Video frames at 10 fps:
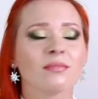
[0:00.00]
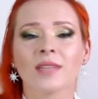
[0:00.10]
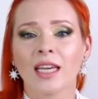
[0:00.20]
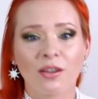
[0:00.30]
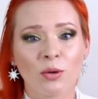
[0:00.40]

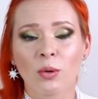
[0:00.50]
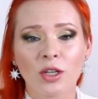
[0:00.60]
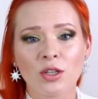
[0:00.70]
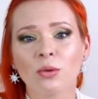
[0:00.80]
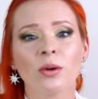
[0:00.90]
like if you want
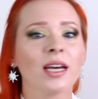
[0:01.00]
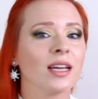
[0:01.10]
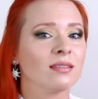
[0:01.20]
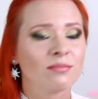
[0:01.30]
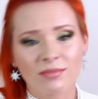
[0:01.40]
to do
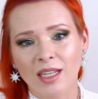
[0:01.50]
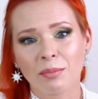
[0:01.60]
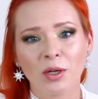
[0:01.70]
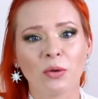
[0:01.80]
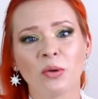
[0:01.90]
it, let
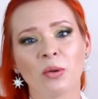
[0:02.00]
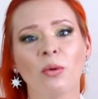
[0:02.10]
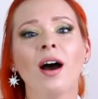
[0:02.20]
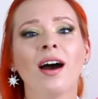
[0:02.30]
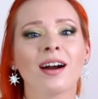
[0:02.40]
me know who
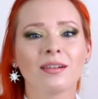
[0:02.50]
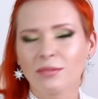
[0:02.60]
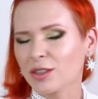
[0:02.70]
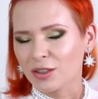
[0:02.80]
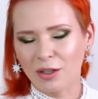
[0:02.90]
you are,
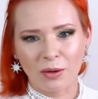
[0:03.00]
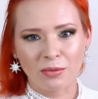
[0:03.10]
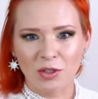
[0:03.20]
just, you know,